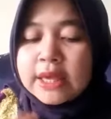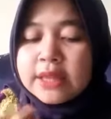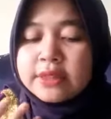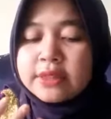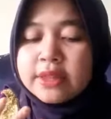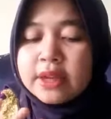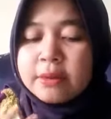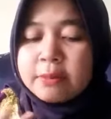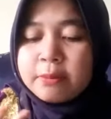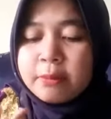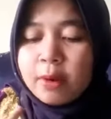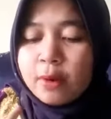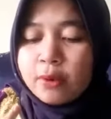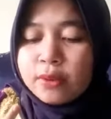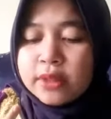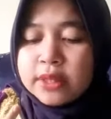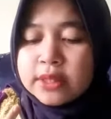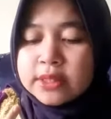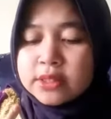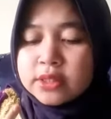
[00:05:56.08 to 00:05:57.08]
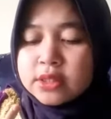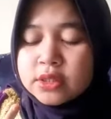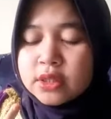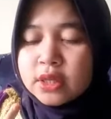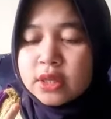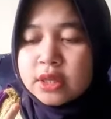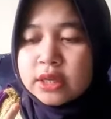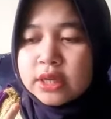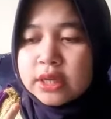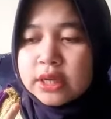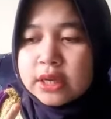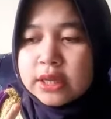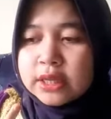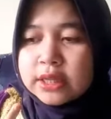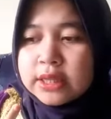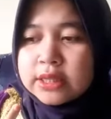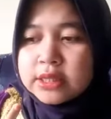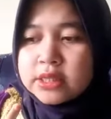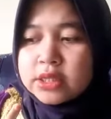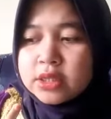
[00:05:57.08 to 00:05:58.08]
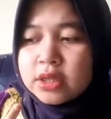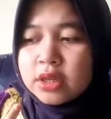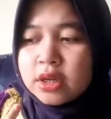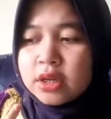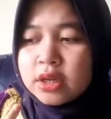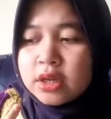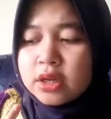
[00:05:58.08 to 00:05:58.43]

in their mouth, it is